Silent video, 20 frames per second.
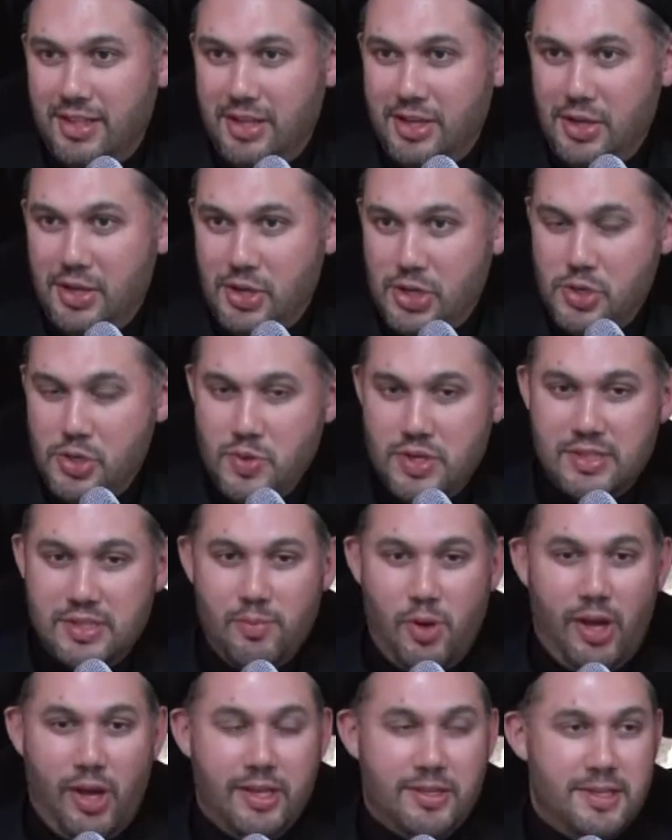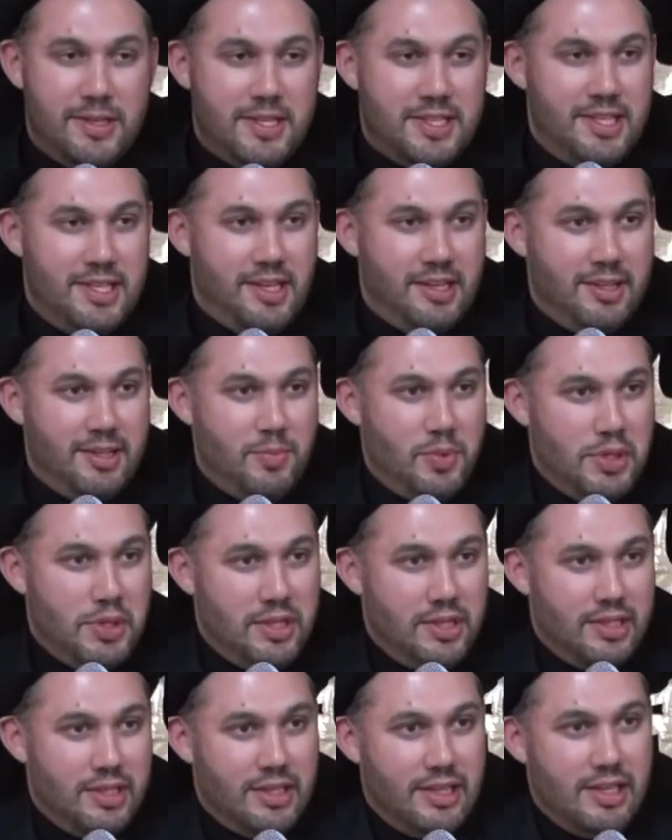Who is Muqaddas Ardabili?
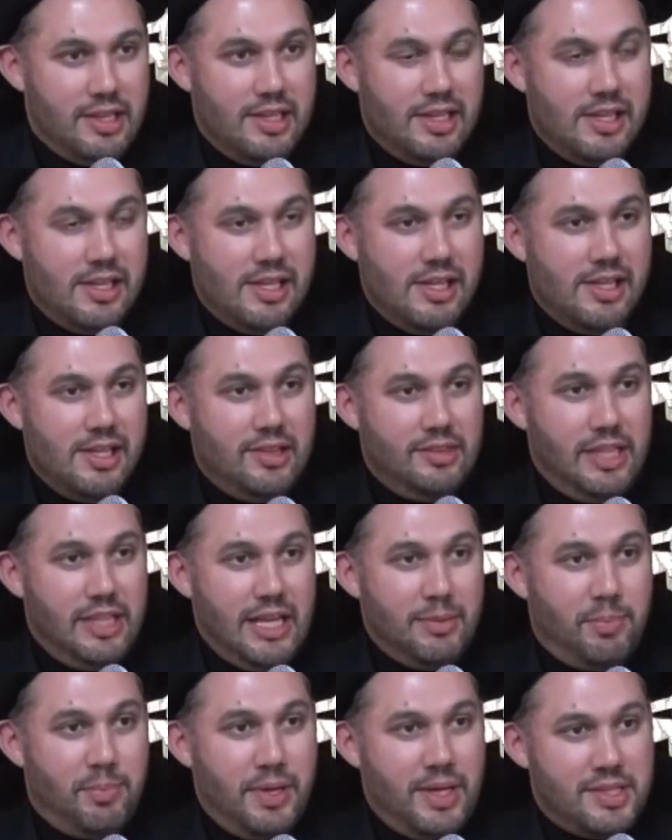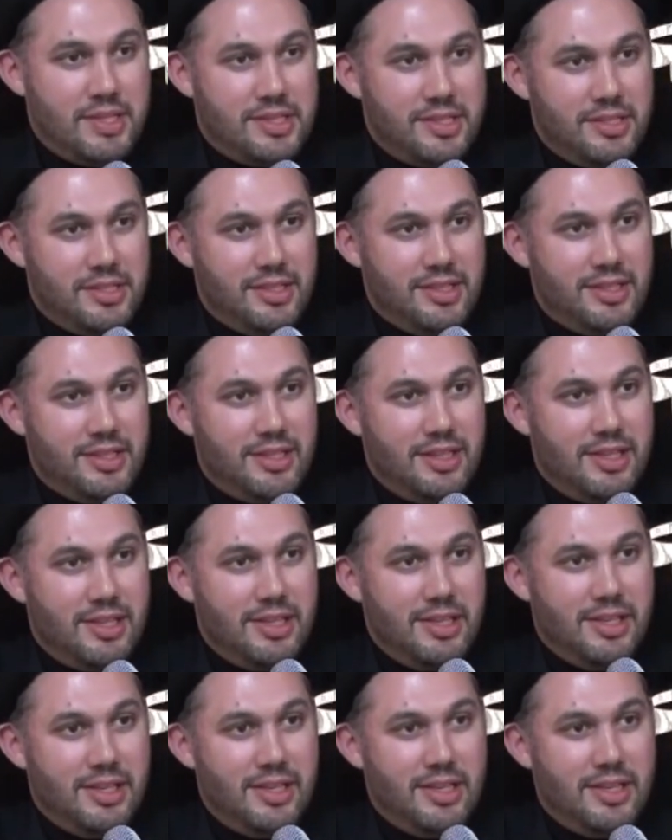That person
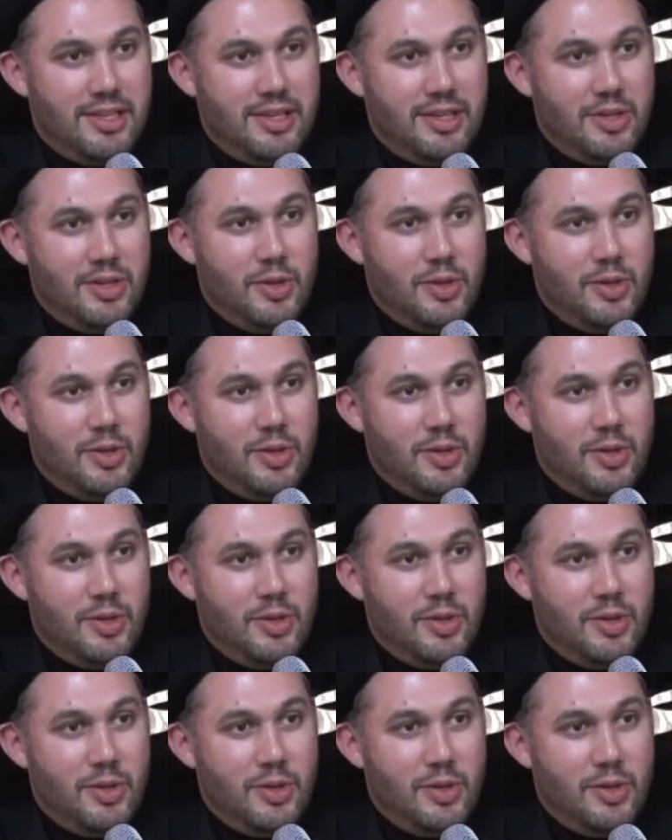who